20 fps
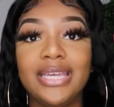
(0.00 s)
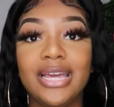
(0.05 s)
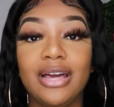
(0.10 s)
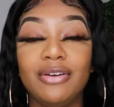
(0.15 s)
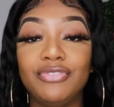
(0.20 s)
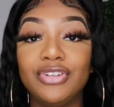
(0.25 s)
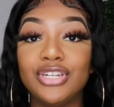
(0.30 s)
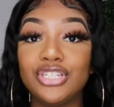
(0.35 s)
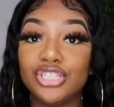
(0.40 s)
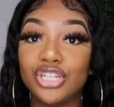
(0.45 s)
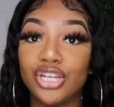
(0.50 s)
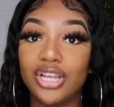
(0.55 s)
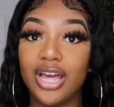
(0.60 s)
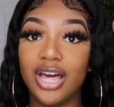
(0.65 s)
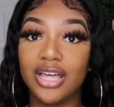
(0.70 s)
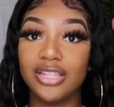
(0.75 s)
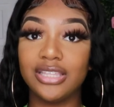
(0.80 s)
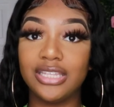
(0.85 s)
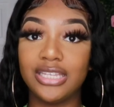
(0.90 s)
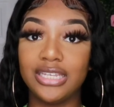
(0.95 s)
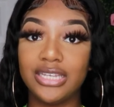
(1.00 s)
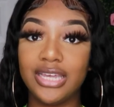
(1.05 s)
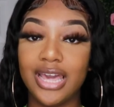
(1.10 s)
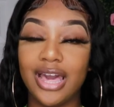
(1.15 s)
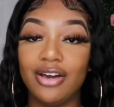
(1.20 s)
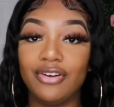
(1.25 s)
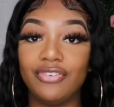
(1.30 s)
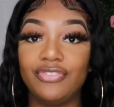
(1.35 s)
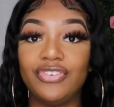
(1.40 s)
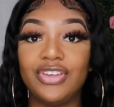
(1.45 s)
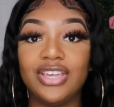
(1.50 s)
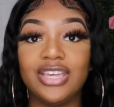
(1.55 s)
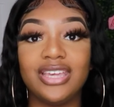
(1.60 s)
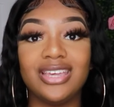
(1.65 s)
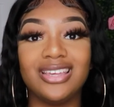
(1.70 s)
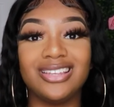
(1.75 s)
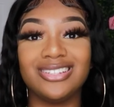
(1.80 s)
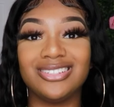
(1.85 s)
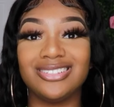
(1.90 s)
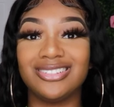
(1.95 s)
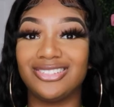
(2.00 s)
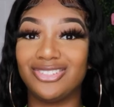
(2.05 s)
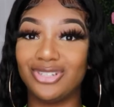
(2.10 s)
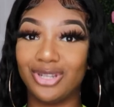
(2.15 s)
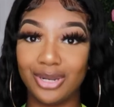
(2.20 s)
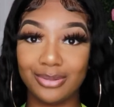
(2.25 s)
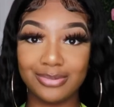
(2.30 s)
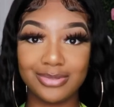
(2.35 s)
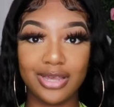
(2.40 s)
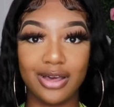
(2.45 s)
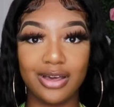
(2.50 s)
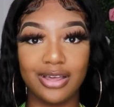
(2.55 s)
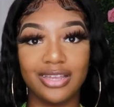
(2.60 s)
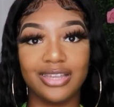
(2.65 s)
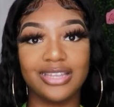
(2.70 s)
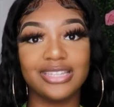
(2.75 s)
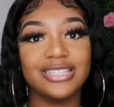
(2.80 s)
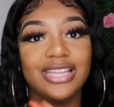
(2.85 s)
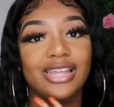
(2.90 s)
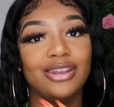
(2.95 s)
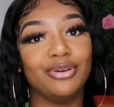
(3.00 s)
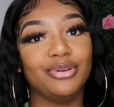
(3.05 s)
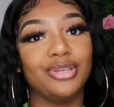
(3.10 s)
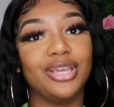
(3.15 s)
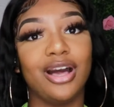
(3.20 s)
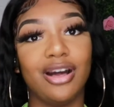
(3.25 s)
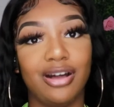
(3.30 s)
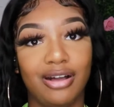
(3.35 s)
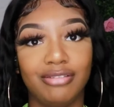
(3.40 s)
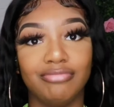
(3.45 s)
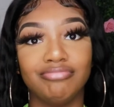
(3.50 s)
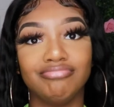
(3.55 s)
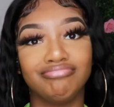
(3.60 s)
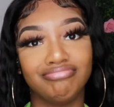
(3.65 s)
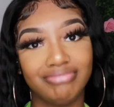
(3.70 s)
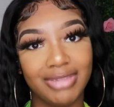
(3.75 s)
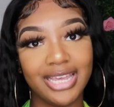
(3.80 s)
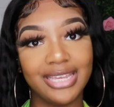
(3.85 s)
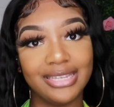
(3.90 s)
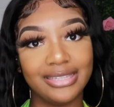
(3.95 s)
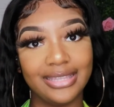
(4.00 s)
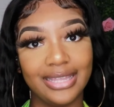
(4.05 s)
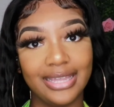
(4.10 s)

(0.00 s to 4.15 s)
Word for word: yeah, I'm finna show y'all the outfit and shut up talking because I know y'all hate